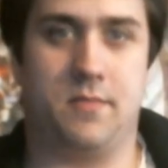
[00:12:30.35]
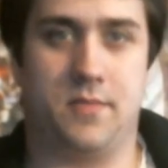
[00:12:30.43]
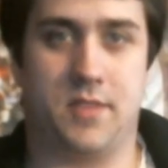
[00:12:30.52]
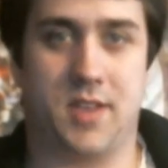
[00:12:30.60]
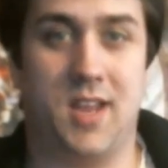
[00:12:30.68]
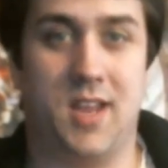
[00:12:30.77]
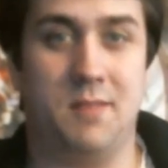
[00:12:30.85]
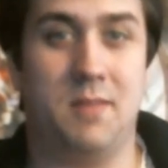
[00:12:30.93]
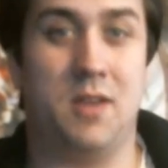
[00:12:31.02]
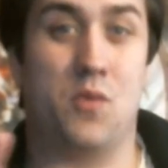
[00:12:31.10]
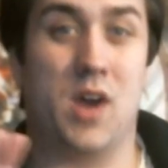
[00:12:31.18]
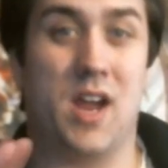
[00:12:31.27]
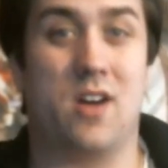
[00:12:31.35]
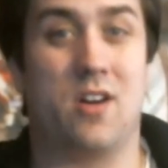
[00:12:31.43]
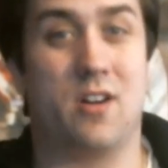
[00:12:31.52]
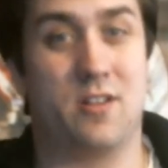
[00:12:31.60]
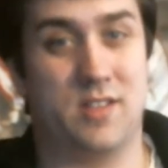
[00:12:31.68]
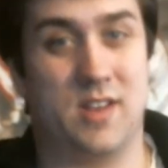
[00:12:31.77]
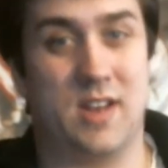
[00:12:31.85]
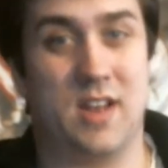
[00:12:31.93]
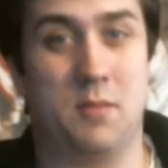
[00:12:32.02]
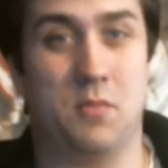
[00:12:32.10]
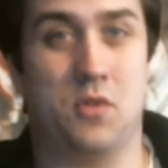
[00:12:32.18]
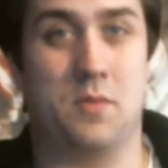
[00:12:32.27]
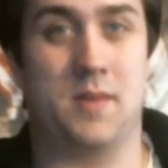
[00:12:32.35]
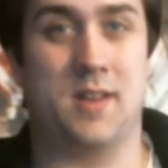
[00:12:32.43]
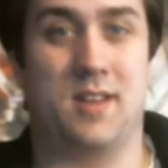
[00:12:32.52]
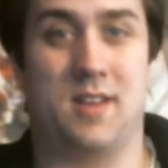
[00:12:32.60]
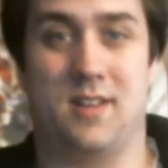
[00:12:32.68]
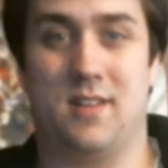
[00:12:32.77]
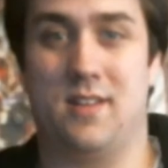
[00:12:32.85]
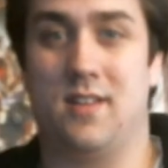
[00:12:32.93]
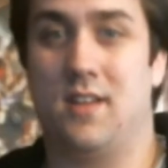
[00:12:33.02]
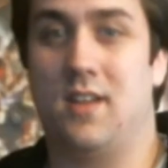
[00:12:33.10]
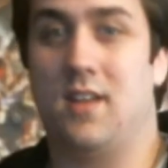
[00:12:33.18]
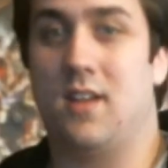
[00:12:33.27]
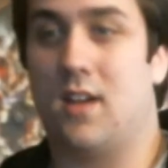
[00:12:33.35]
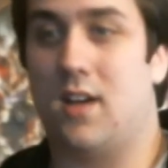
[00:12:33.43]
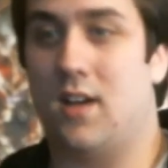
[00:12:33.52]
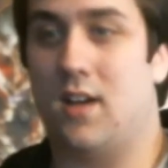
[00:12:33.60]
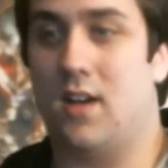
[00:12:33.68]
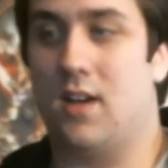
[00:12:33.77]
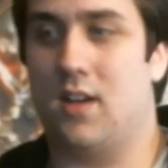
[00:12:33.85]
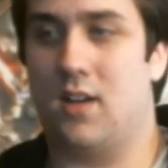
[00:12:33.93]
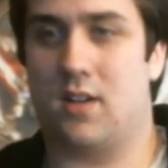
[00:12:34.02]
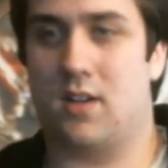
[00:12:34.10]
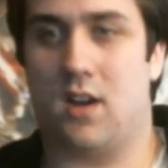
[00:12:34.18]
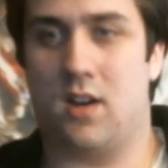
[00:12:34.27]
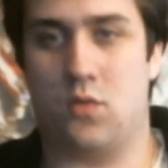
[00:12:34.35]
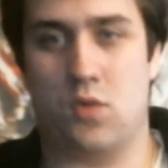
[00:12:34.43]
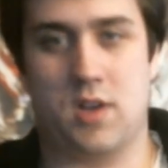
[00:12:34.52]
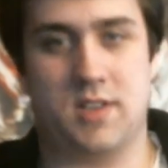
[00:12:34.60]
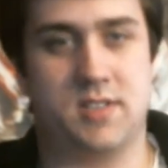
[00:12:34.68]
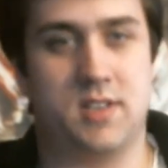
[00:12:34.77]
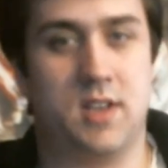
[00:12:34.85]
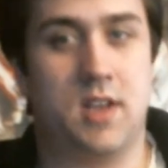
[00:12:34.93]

that hit me way harder than any moment in Conquest.